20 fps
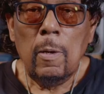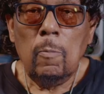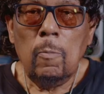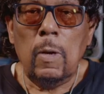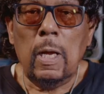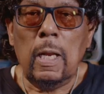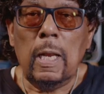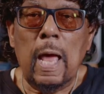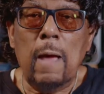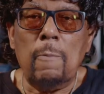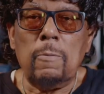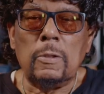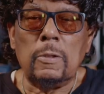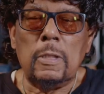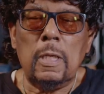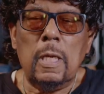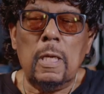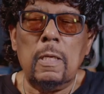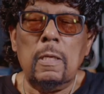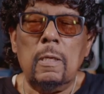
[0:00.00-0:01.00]
Well, I was,
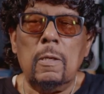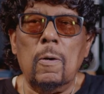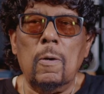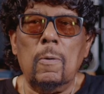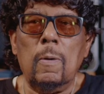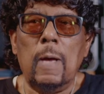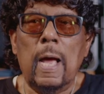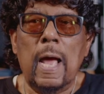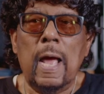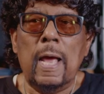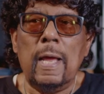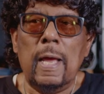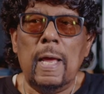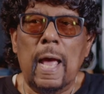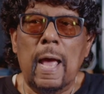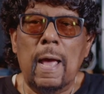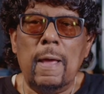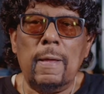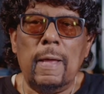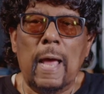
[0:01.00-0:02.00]

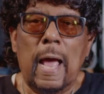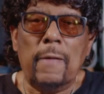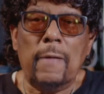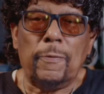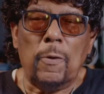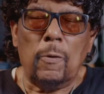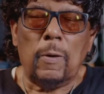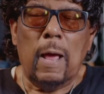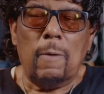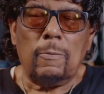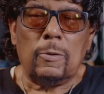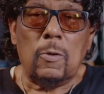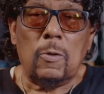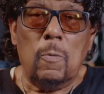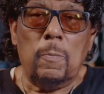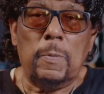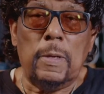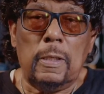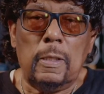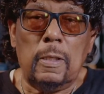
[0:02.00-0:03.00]
I thought I was
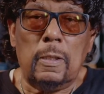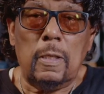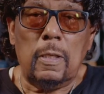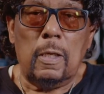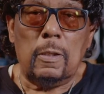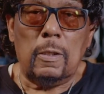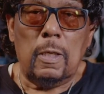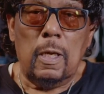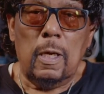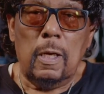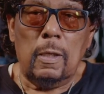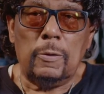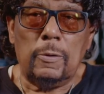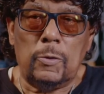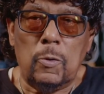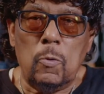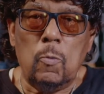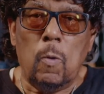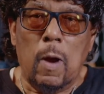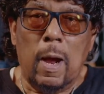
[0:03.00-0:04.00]
going to be a
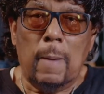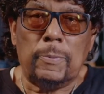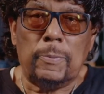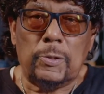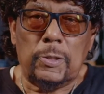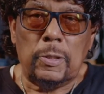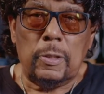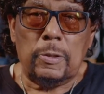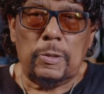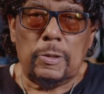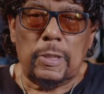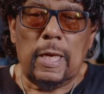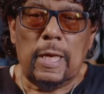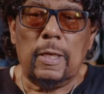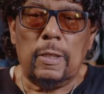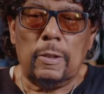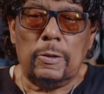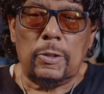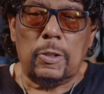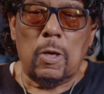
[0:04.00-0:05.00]
doo-wop
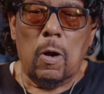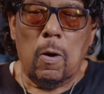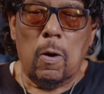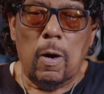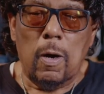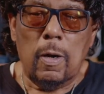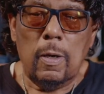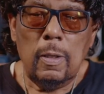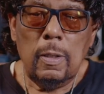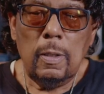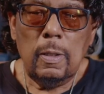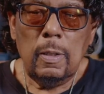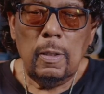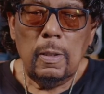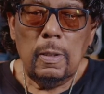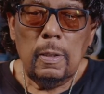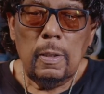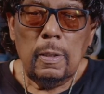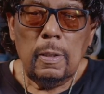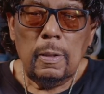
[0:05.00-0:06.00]
singing star.
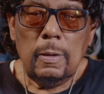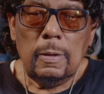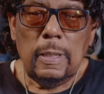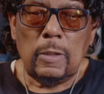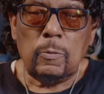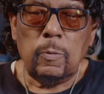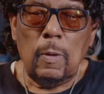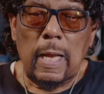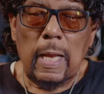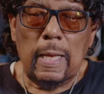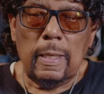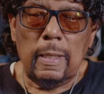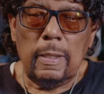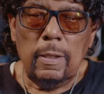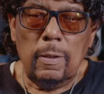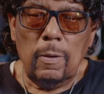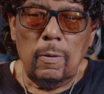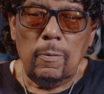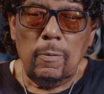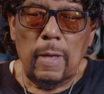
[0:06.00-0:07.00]
That's what I
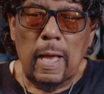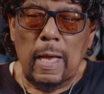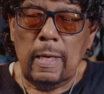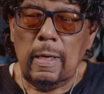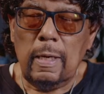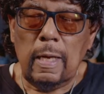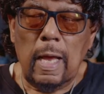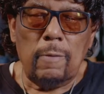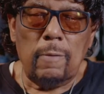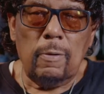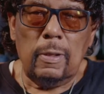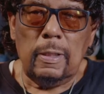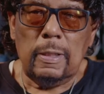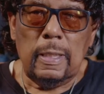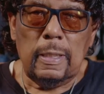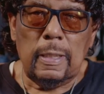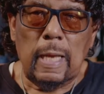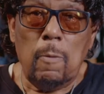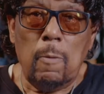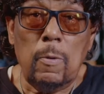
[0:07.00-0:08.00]
really
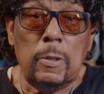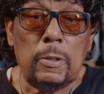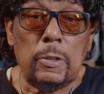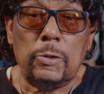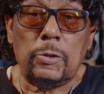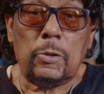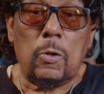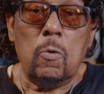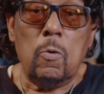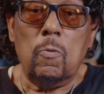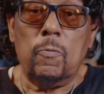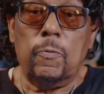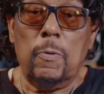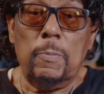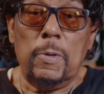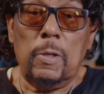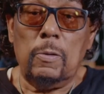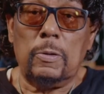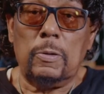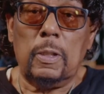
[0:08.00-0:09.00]
didn't. I went to school for
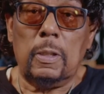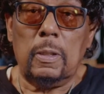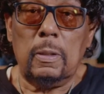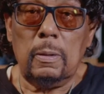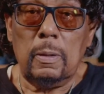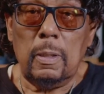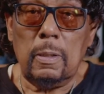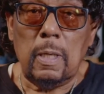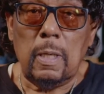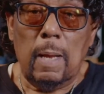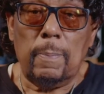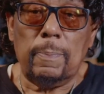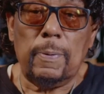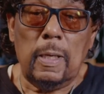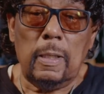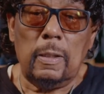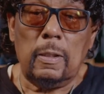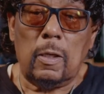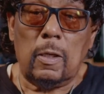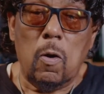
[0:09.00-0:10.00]
music. I
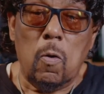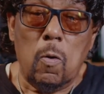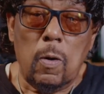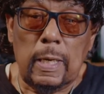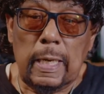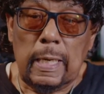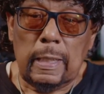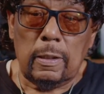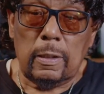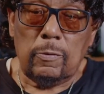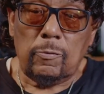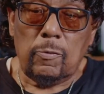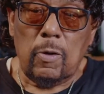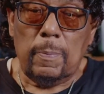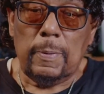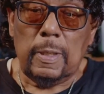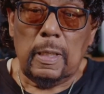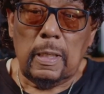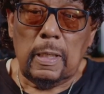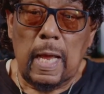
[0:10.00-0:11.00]
played the cornet, the
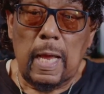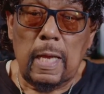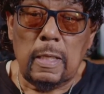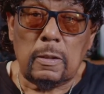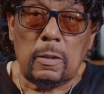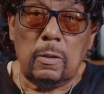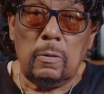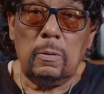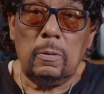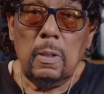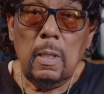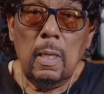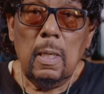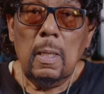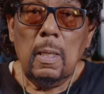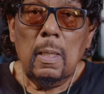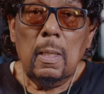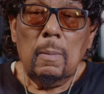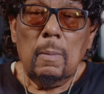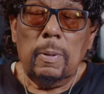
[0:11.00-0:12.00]
trumpet in high school,
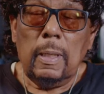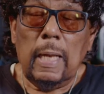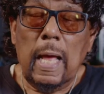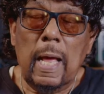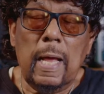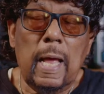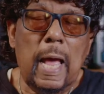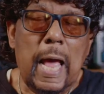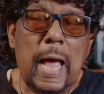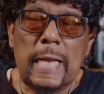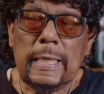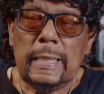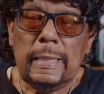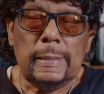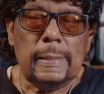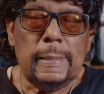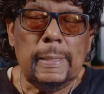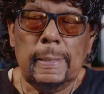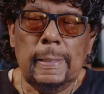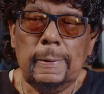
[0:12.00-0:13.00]
but I
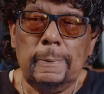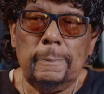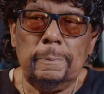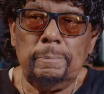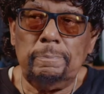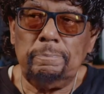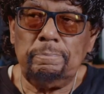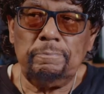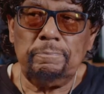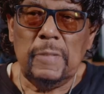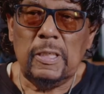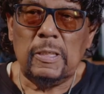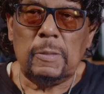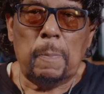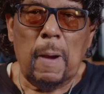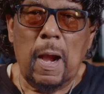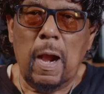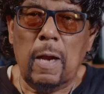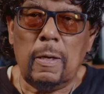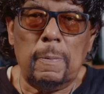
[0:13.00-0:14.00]
didn't
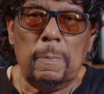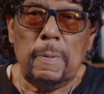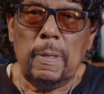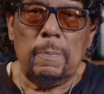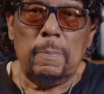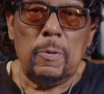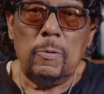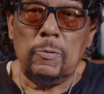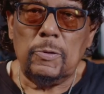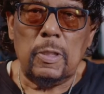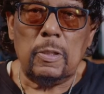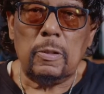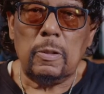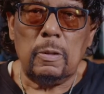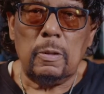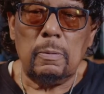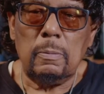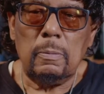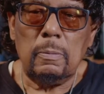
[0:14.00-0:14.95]
aspire to be a musician.